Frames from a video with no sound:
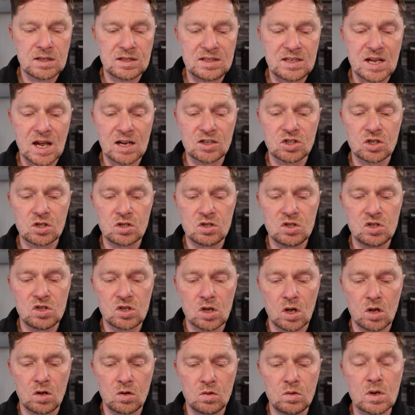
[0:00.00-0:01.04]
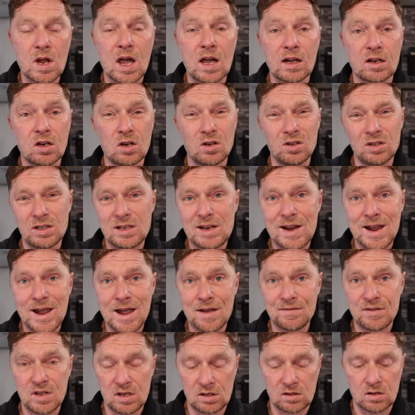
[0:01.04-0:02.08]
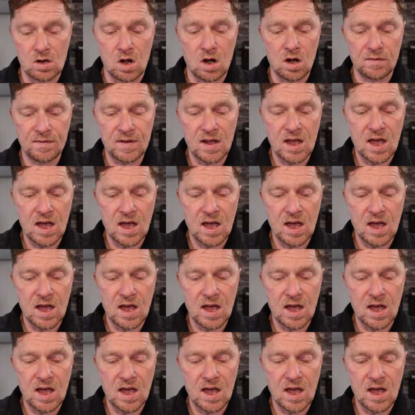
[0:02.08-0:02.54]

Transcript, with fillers: Detection zone, I currently have this off.